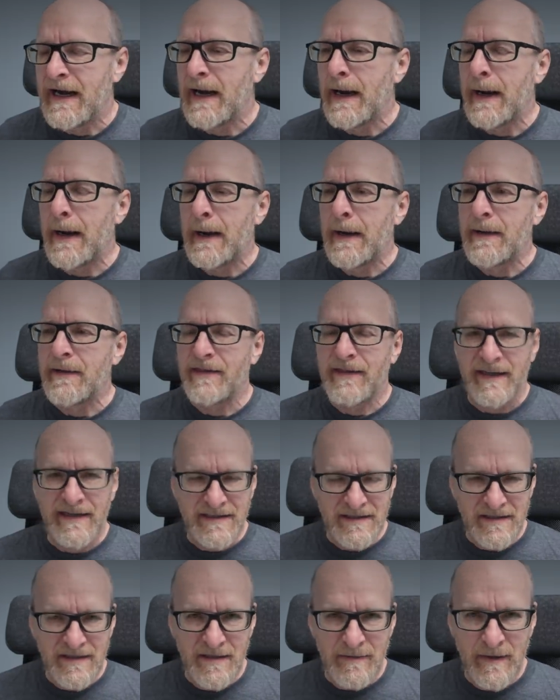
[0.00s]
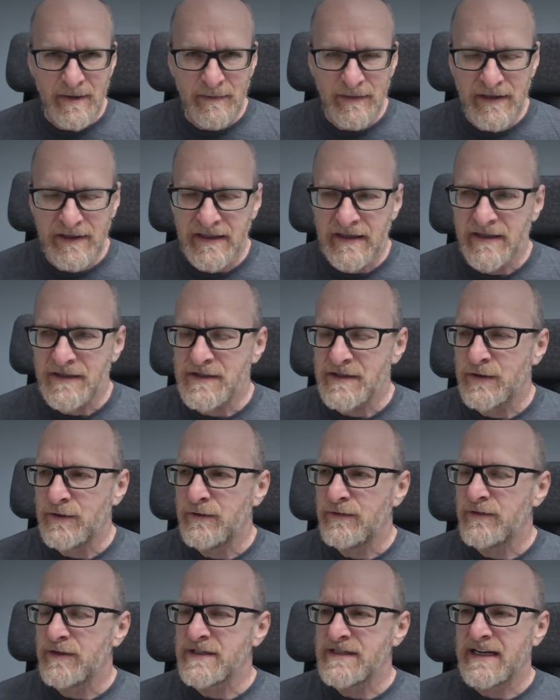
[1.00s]
uh, thanks to the people at
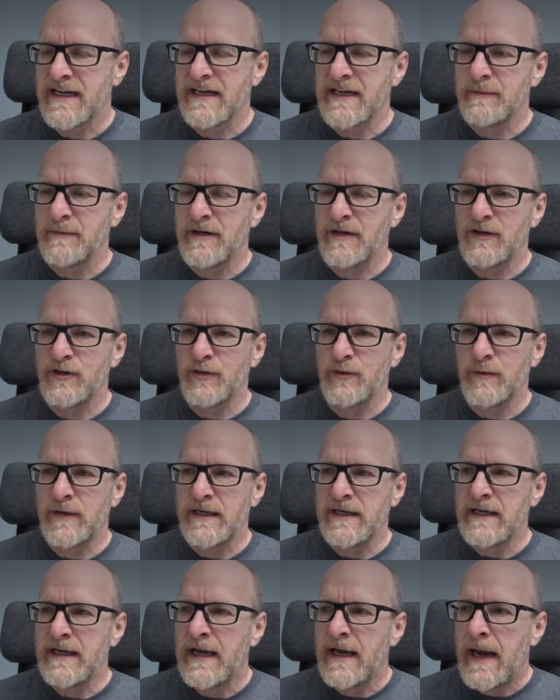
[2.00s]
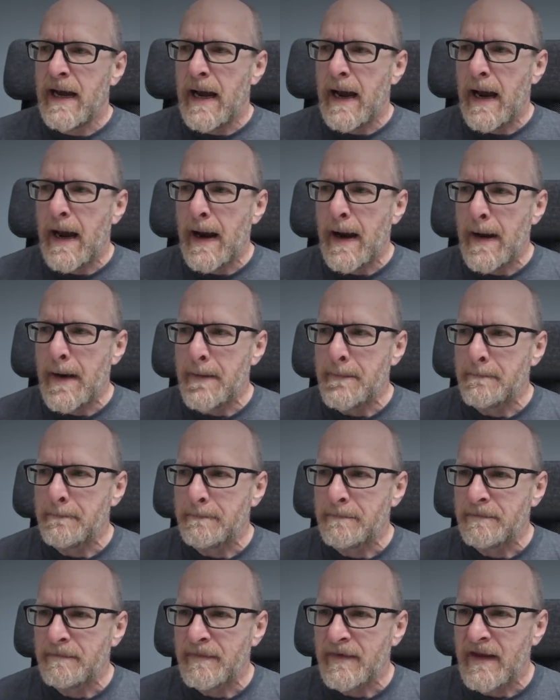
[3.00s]
Gitzo for sending me a new one,
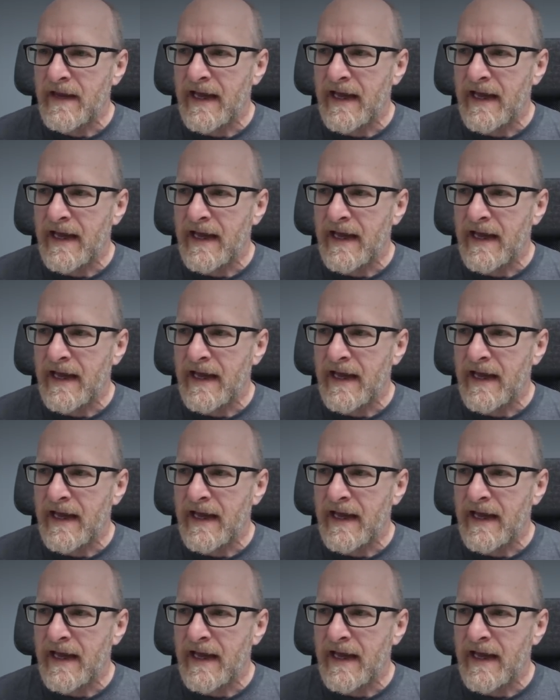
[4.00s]
um,